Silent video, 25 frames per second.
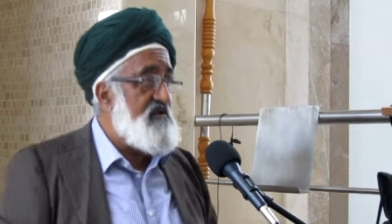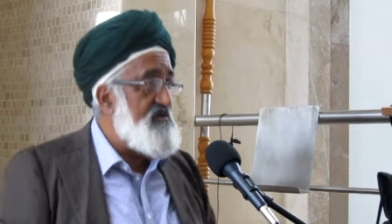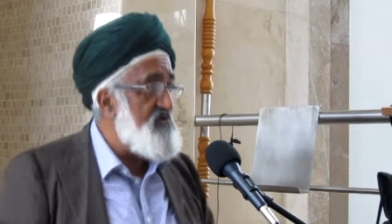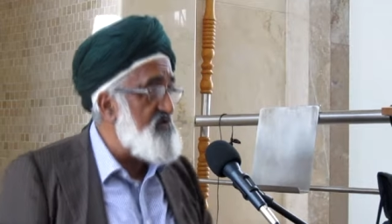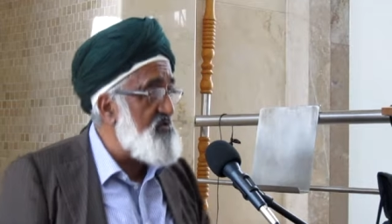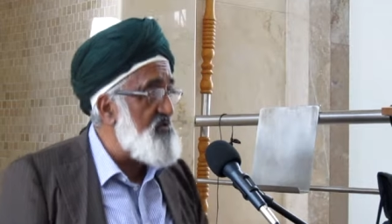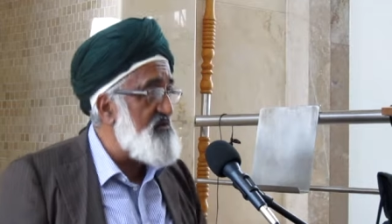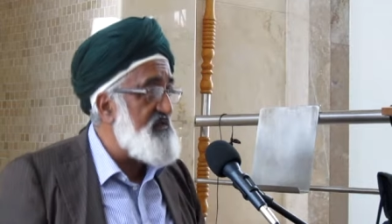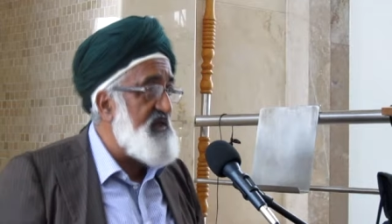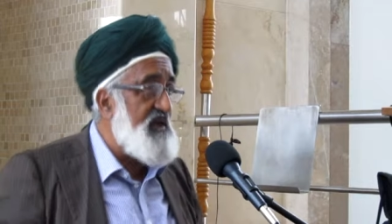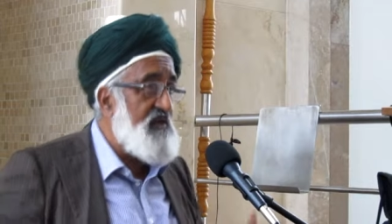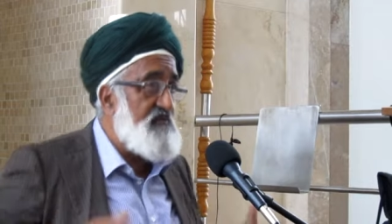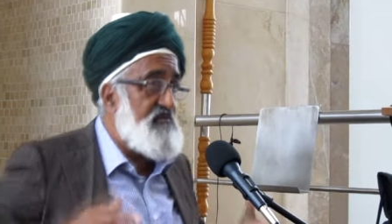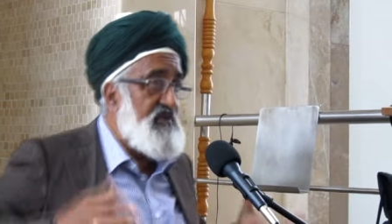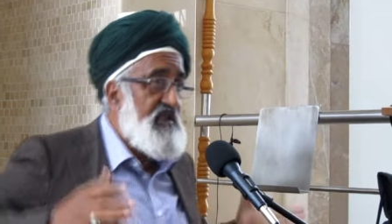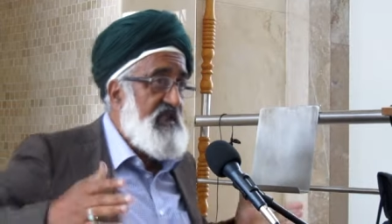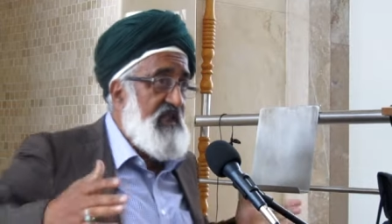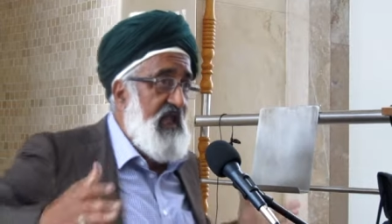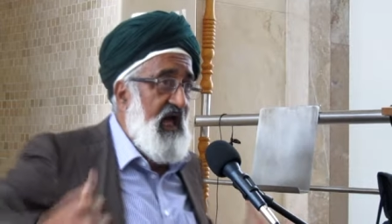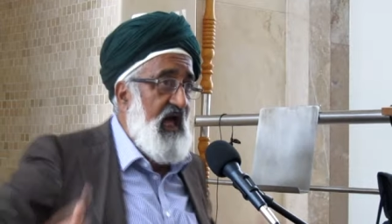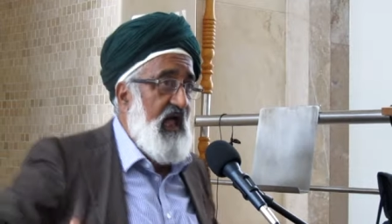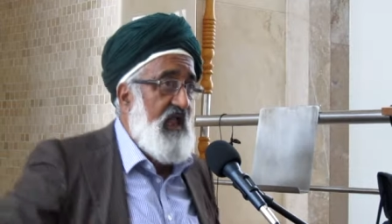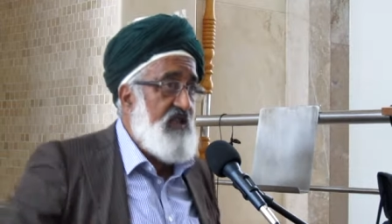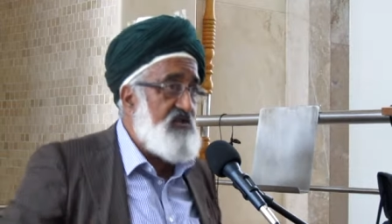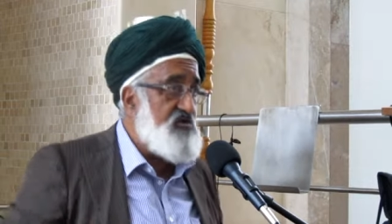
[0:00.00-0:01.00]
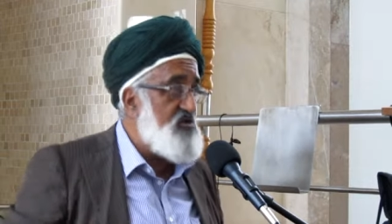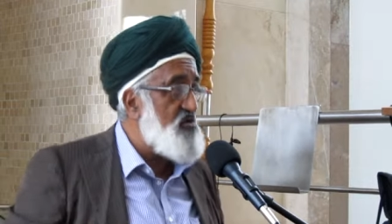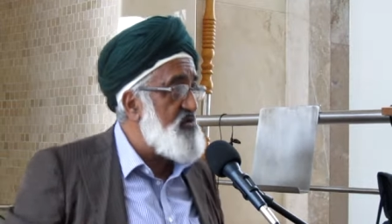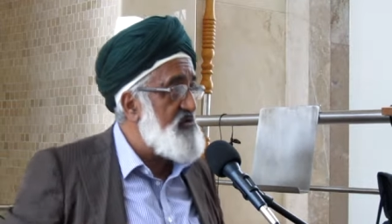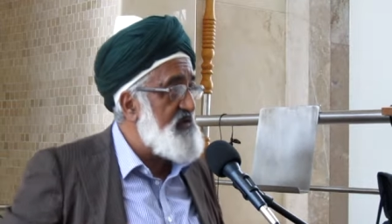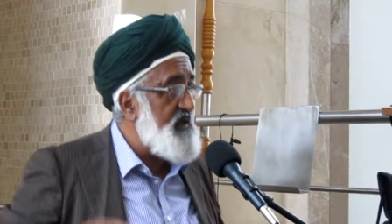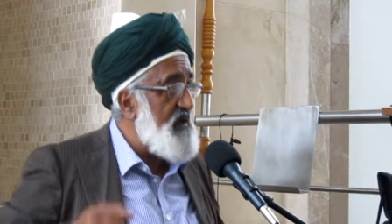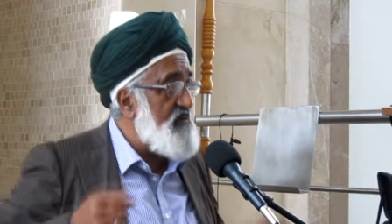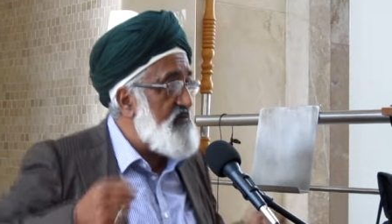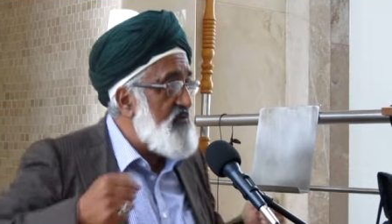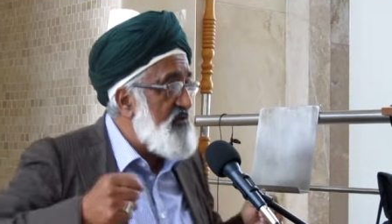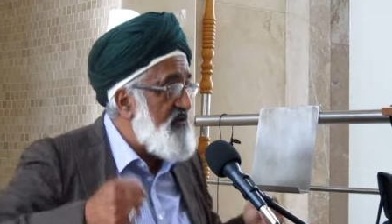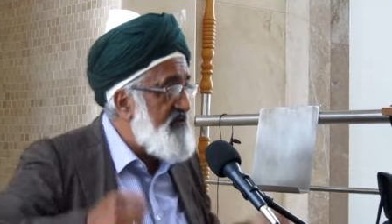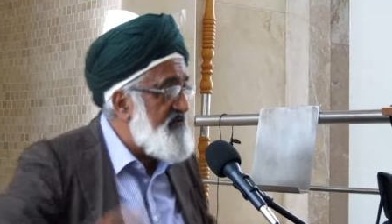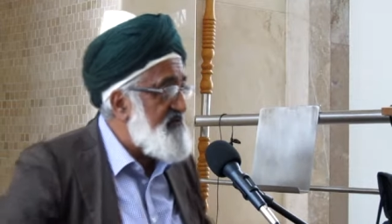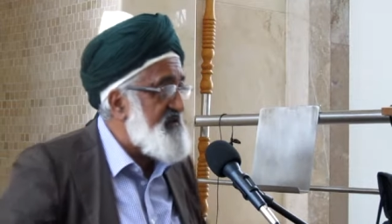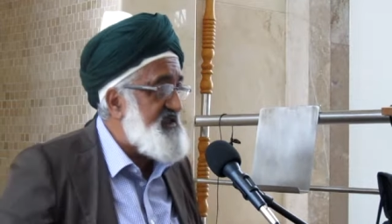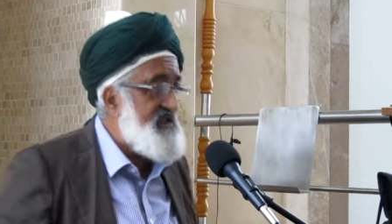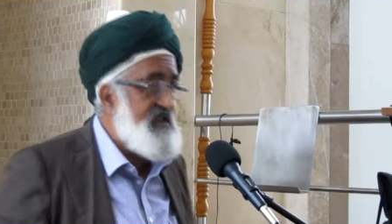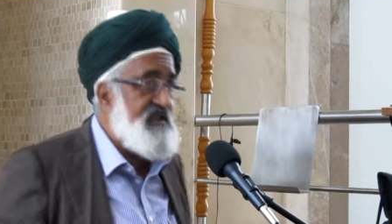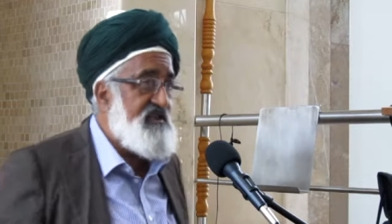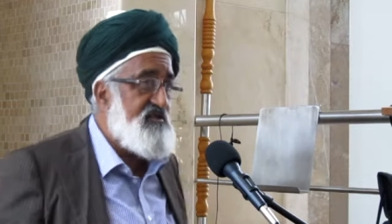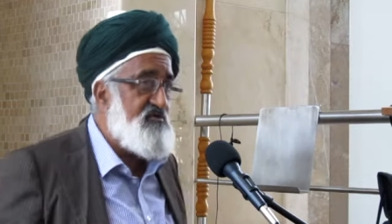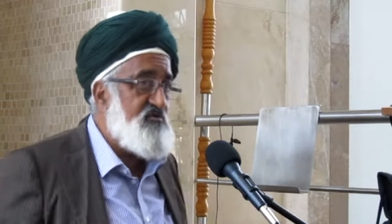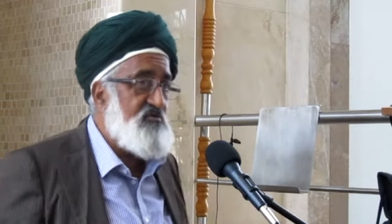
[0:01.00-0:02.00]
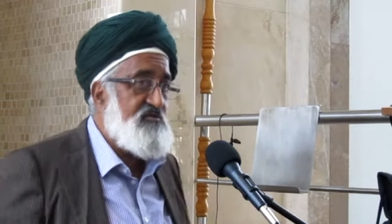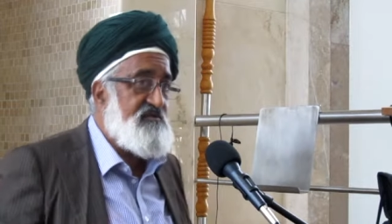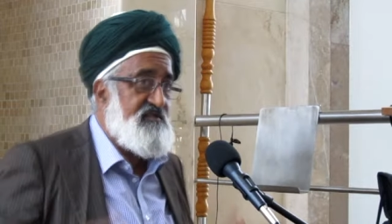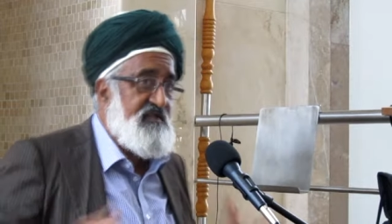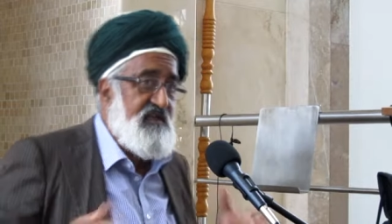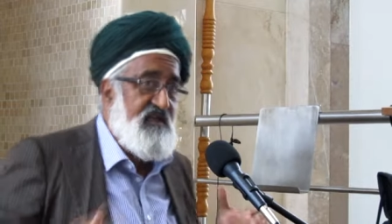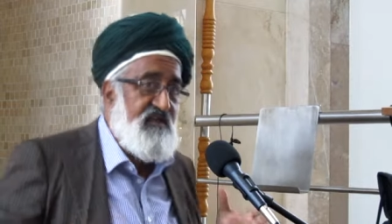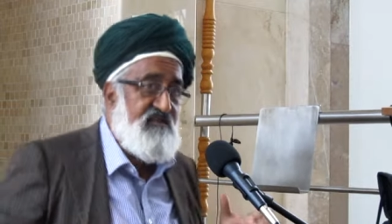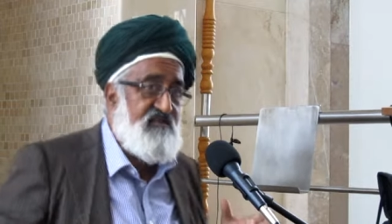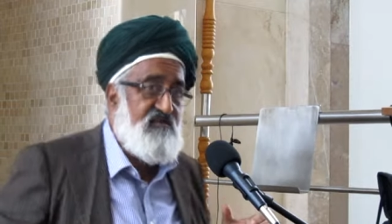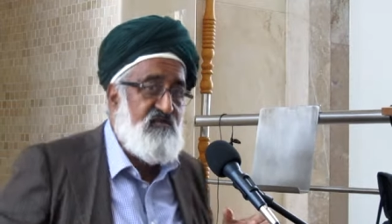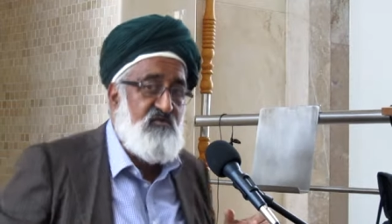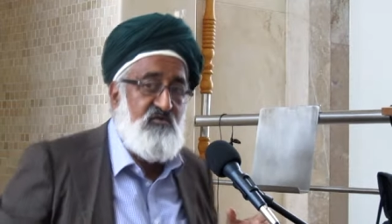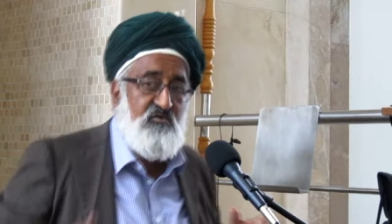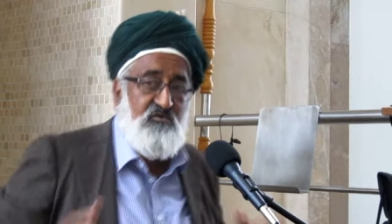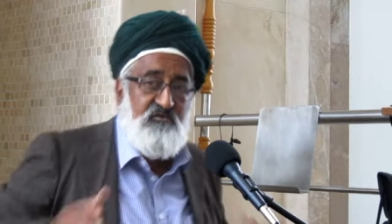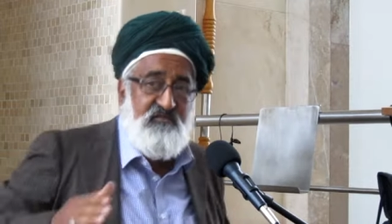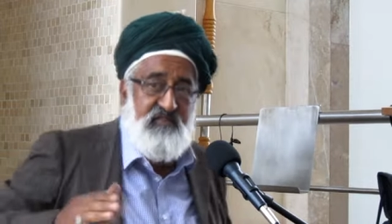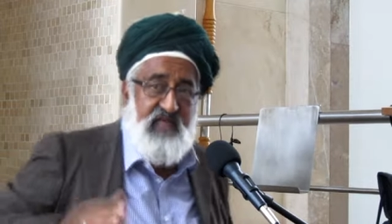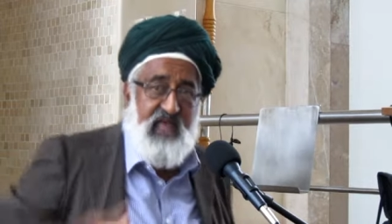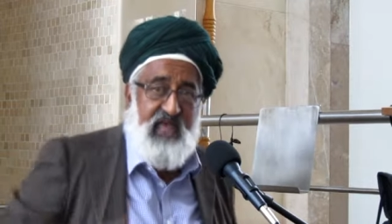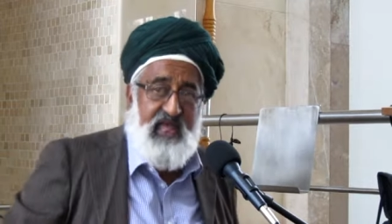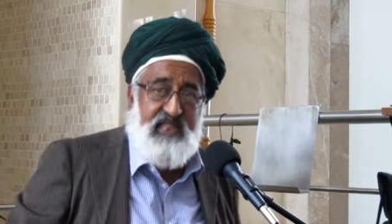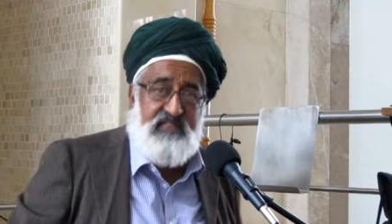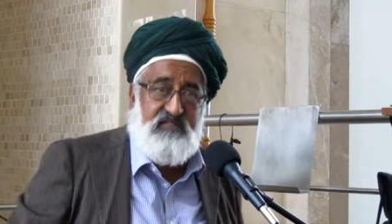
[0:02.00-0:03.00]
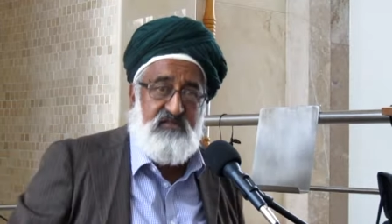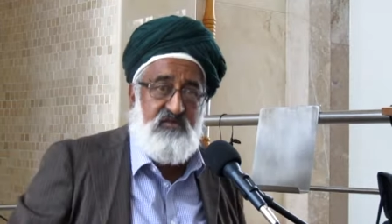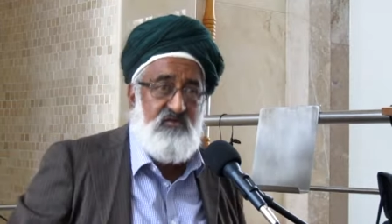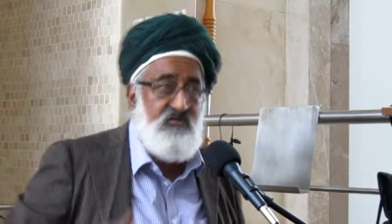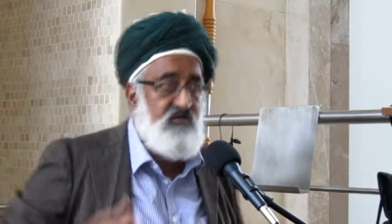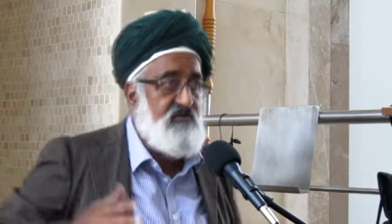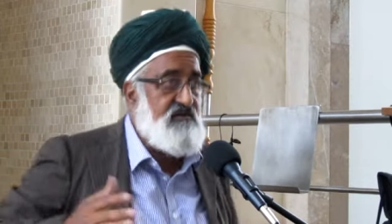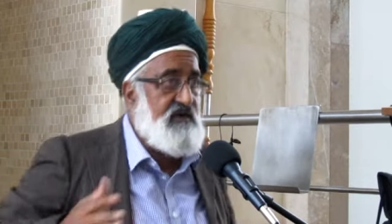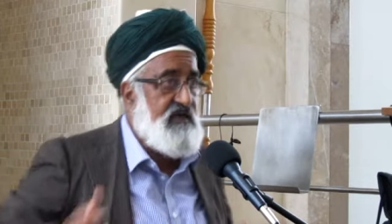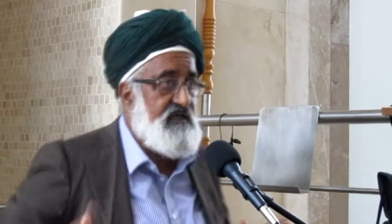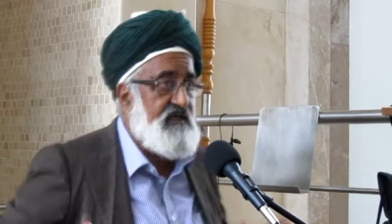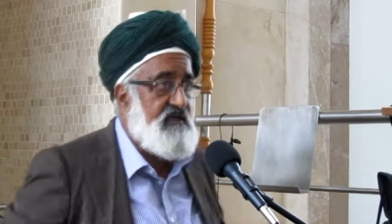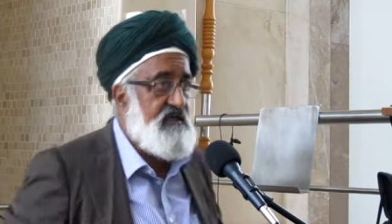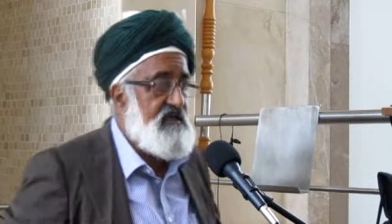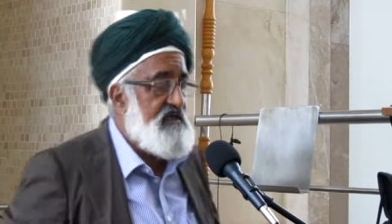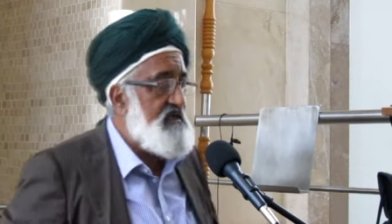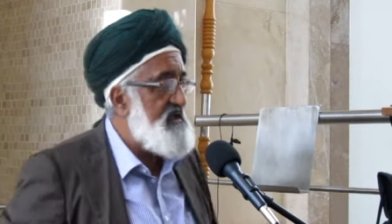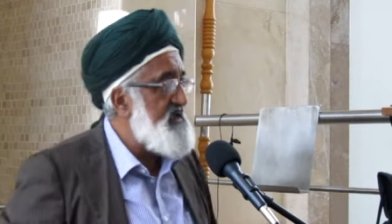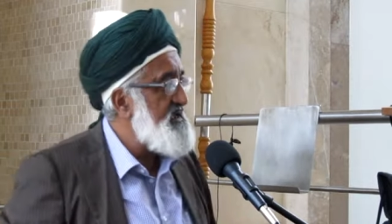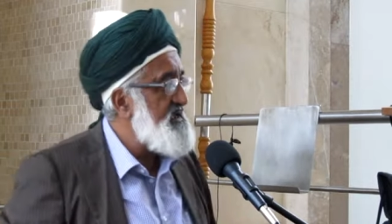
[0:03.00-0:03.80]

You the Bilal, you the mufti, you this, you that, you... Uh,